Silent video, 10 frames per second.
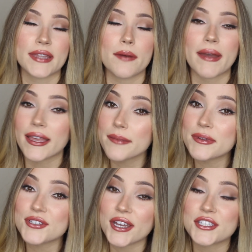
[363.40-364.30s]
Now my lip
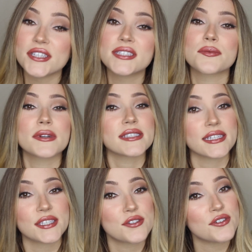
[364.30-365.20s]
injections were
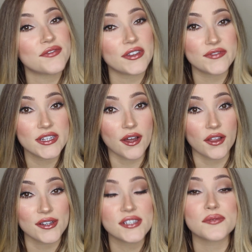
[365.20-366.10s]

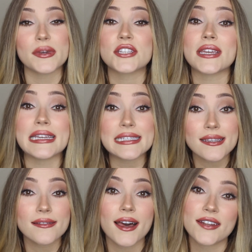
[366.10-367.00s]
$650, which is
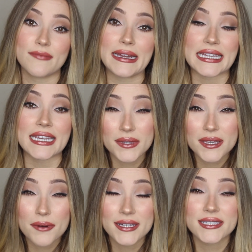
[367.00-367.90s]
a lot of money. I
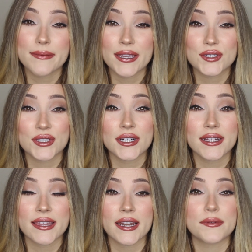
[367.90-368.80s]
really wanted to make
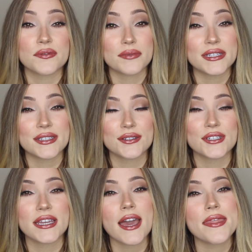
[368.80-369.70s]
sure that I was
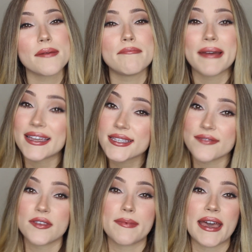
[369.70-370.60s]
researching the best
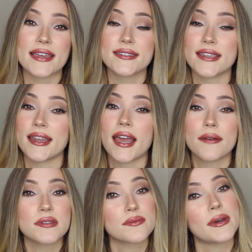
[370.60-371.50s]
of the best, and
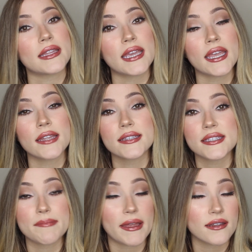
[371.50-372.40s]
I was willing to
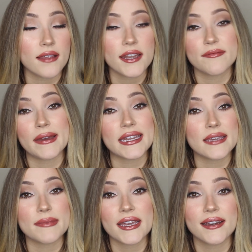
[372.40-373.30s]
spend a lot of
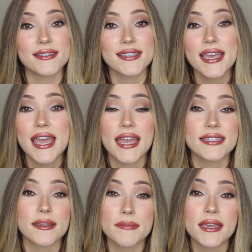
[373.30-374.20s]
money because
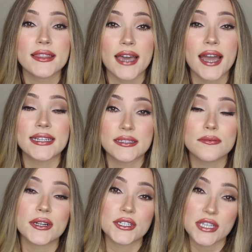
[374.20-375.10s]
it's something that I
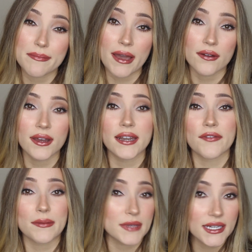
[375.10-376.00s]
didn't want to cheap out on.
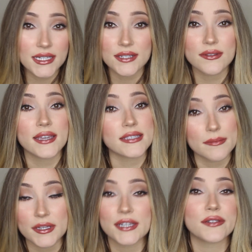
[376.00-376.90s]
If I'm gonna do this,
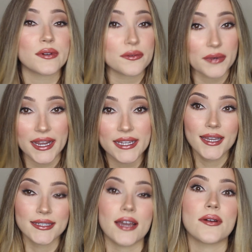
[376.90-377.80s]
I'm gonna do it
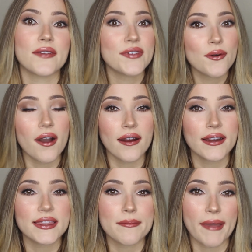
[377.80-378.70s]
right. Now if you
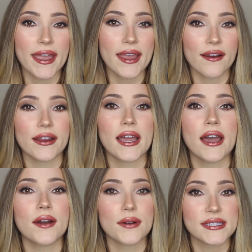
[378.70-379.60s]
are in the Bay
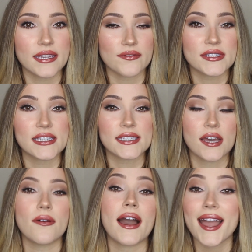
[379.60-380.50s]
Area or San
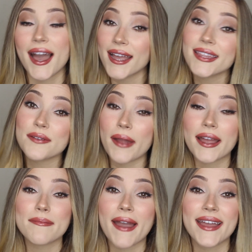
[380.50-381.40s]
Francisco, I highly
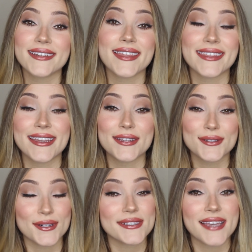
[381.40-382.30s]
recommend the
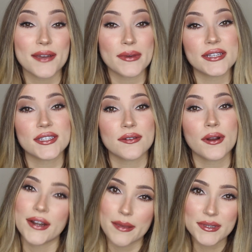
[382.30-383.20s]
nurse I went to.
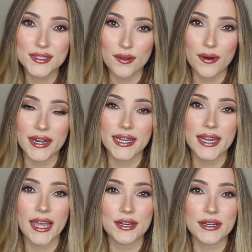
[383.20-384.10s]
Her name is
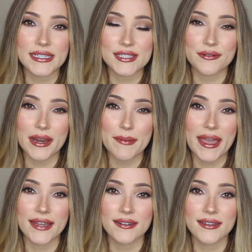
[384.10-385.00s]
Lauren and her Instagram
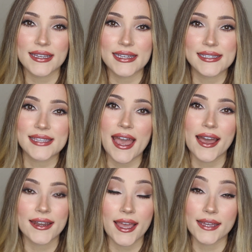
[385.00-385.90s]
handle is
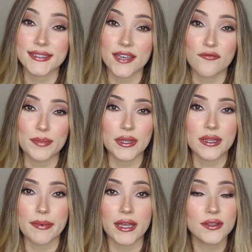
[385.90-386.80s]

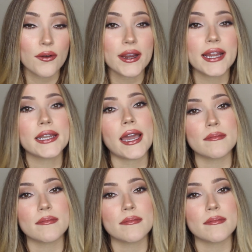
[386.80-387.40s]
@sfbeautybylauren.